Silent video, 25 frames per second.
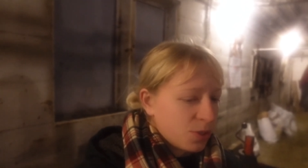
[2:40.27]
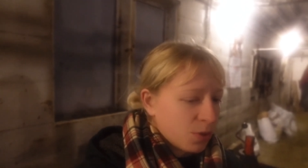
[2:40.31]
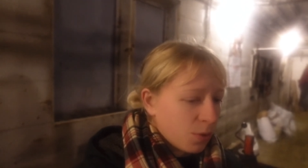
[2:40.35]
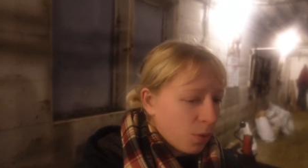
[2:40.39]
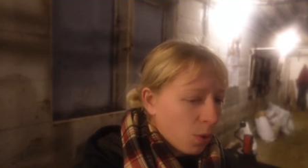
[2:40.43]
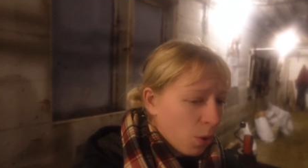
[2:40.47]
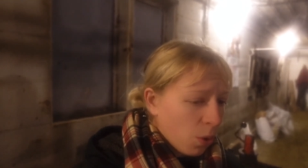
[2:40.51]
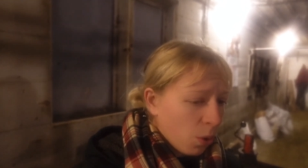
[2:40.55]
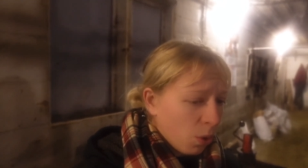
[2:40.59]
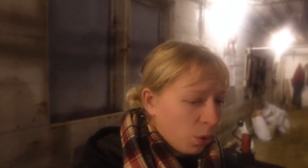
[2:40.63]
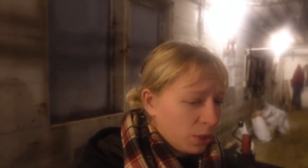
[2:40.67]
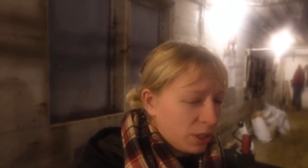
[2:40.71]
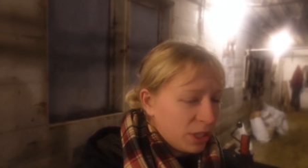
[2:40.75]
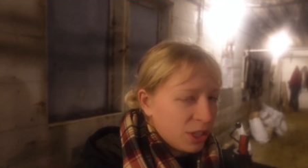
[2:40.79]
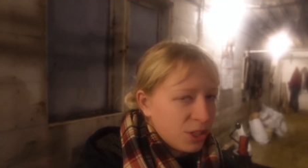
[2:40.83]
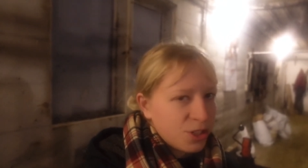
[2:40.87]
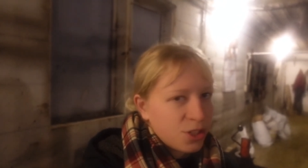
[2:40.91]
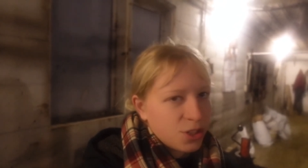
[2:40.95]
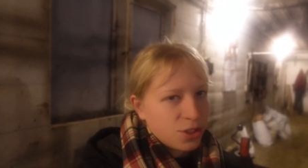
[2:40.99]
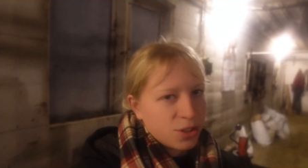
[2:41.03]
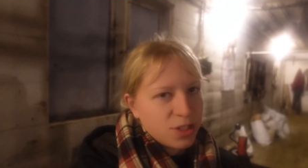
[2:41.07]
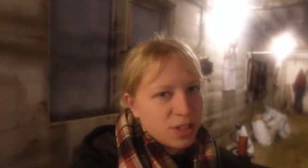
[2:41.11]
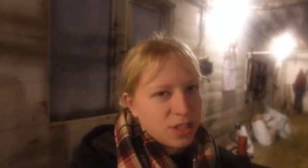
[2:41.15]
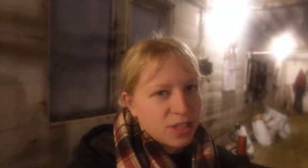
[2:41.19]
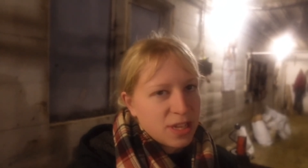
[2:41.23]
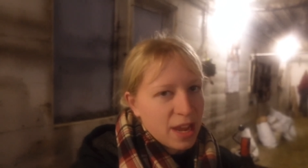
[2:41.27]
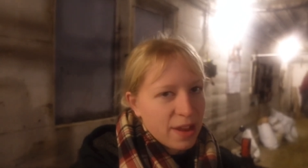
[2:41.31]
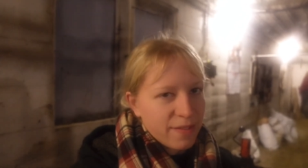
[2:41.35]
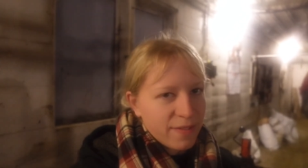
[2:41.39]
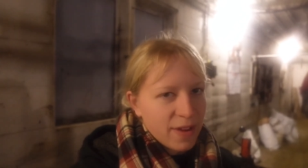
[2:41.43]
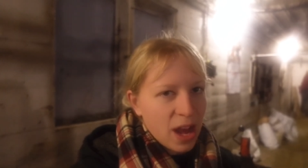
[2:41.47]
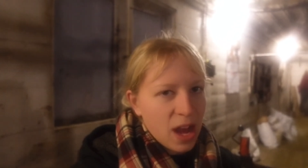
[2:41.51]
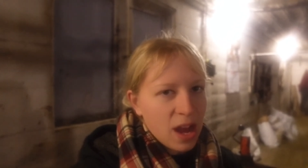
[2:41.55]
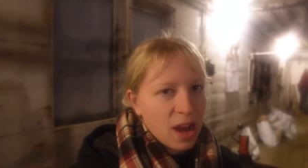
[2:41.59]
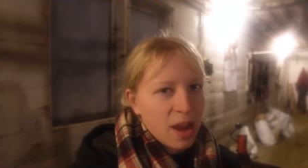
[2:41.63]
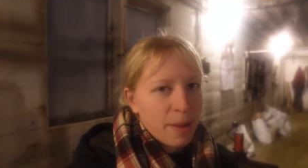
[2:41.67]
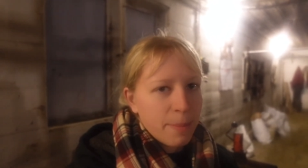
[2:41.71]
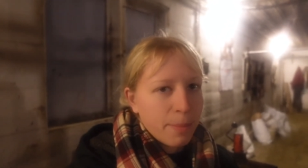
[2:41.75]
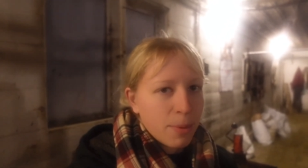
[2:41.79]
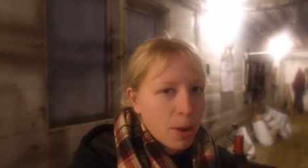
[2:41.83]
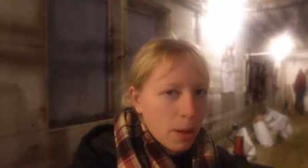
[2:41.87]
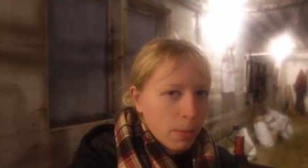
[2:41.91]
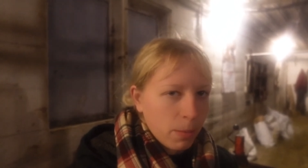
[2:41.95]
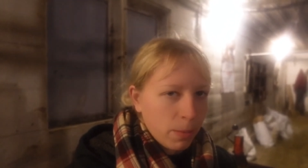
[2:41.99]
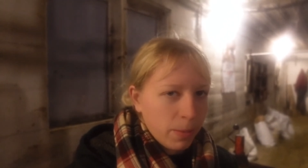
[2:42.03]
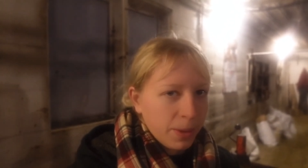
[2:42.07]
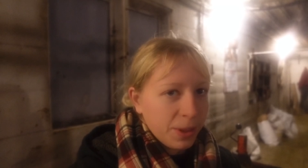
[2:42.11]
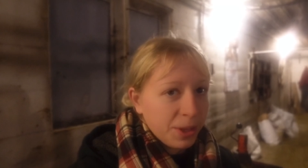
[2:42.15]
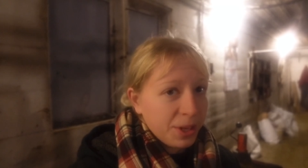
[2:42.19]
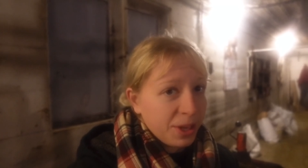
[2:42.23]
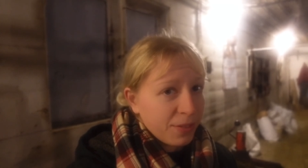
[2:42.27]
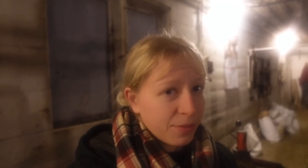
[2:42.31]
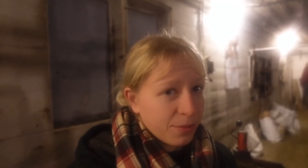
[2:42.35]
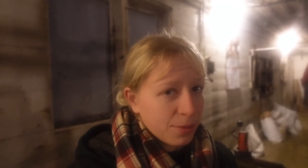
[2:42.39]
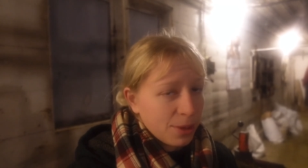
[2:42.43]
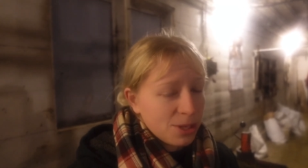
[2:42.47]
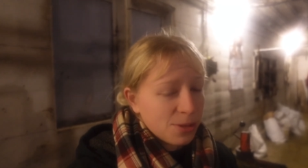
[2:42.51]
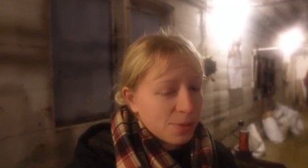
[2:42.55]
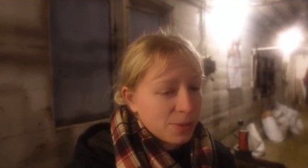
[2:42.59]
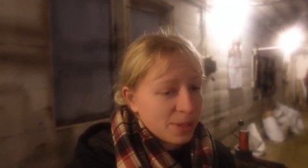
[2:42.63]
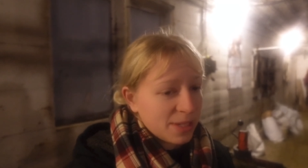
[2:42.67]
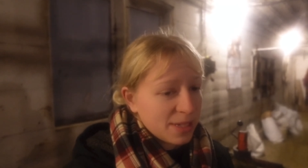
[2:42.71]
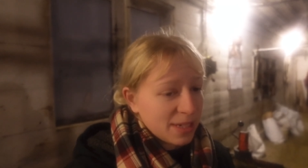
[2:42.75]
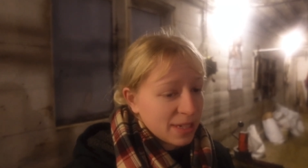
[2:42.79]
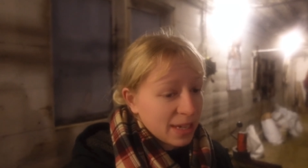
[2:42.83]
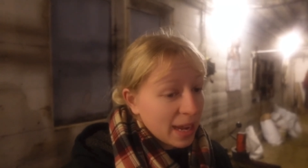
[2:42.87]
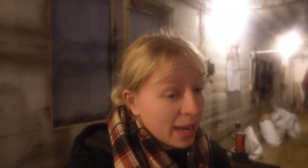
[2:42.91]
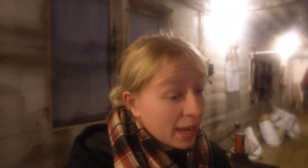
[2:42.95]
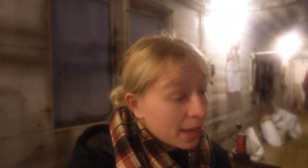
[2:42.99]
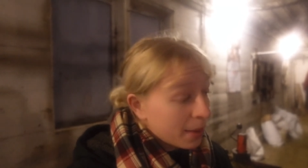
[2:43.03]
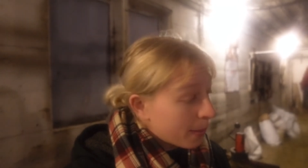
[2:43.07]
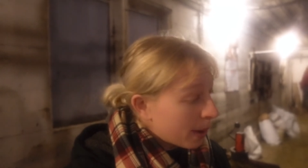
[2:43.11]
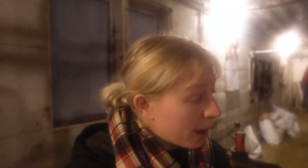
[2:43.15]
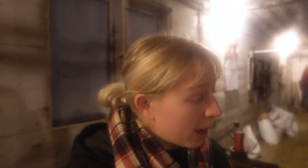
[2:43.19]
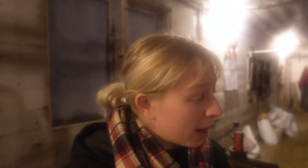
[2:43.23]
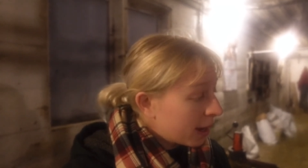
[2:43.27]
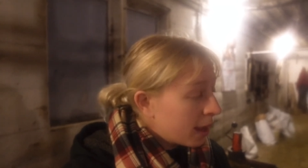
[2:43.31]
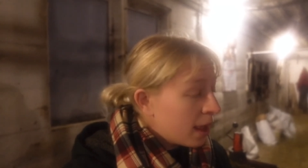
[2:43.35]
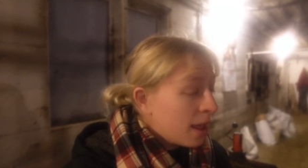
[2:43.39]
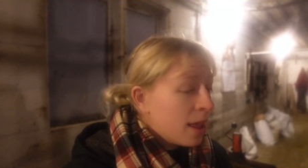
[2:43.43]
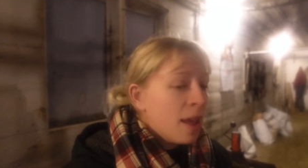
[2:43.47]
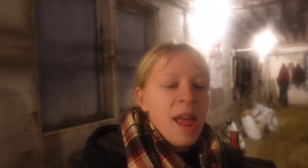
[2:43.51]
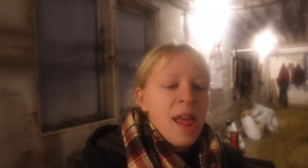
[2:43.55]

so old and jerseys have a high probability of retwisting anyway.